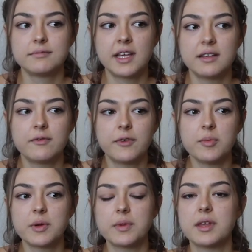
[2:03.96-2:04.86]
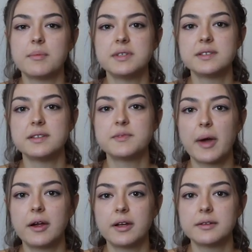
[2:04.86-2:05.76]
and filming with them is
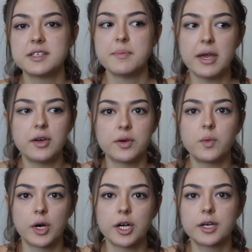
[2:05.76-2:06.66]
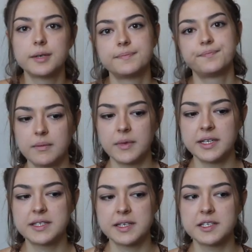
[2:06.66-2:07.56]
inspiring to make good work.
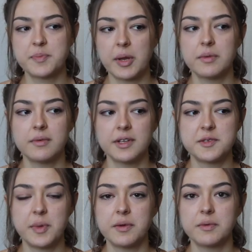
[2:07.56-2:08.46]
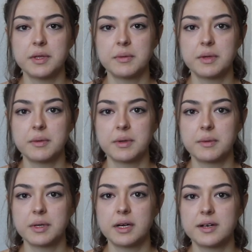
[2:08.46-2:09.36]
It's been really, really, really,
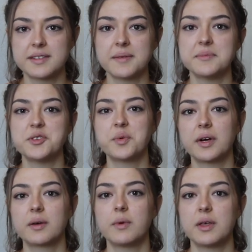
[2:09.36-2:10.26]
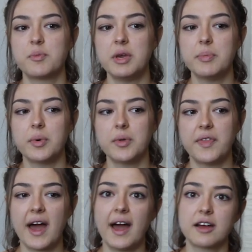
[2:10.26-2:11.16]
really awesome to work with people
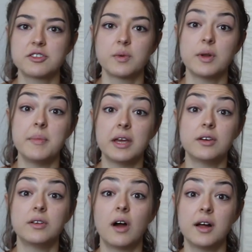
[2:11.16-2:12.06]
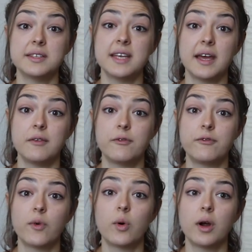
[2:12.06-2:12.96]
that actually want to make good content
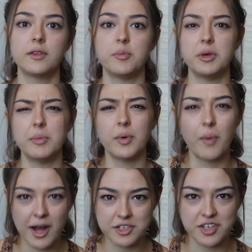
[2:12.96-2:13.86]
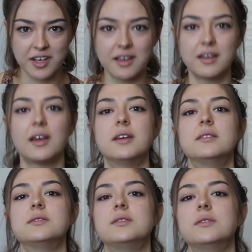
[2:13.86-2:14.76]
for the people watching
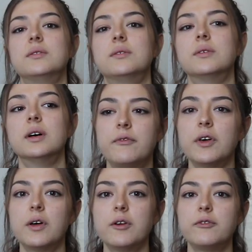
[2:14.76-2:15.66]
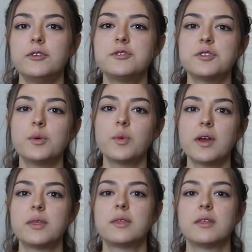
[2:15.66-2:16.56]
and to fill our future
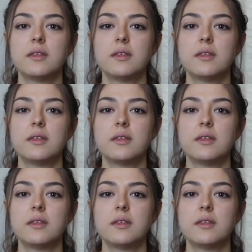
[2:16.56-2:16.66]
with